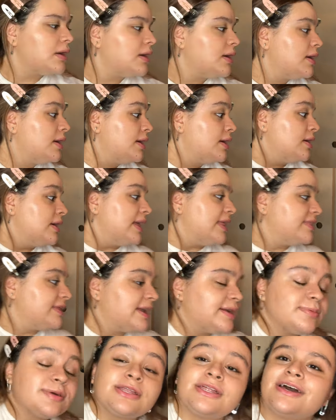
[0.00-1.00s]
And
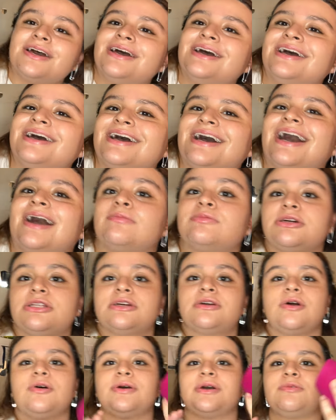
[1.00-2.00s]
then I'm gonna
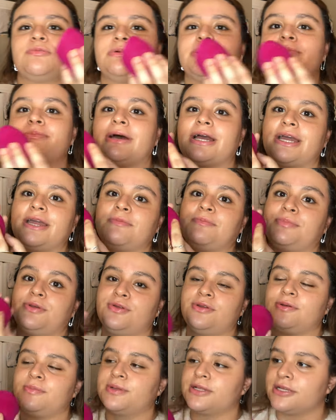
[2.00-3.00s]
go in with my
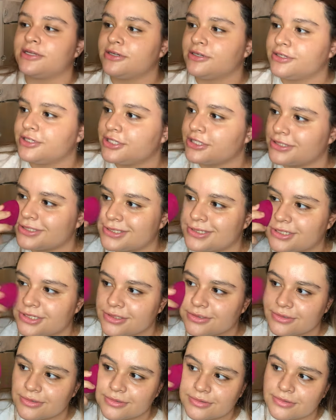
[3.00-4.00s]
beauty blender just
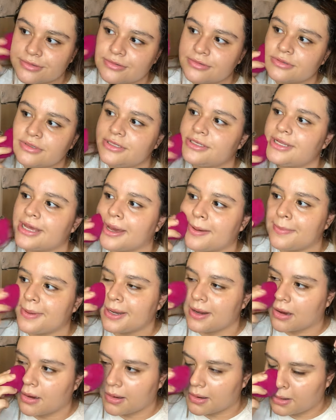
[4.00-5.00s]
to dab
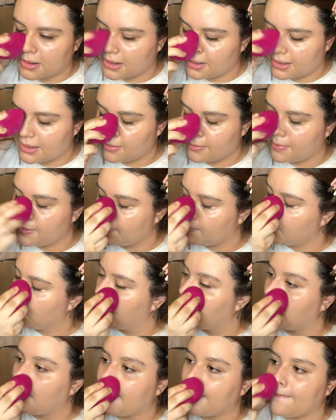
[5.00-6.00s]
it on a little bit
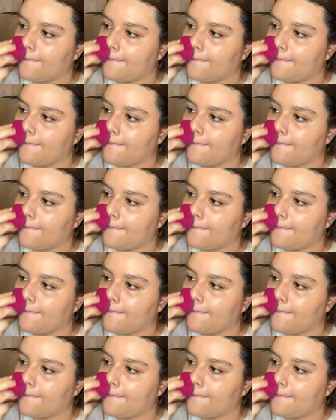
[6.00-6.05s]
more.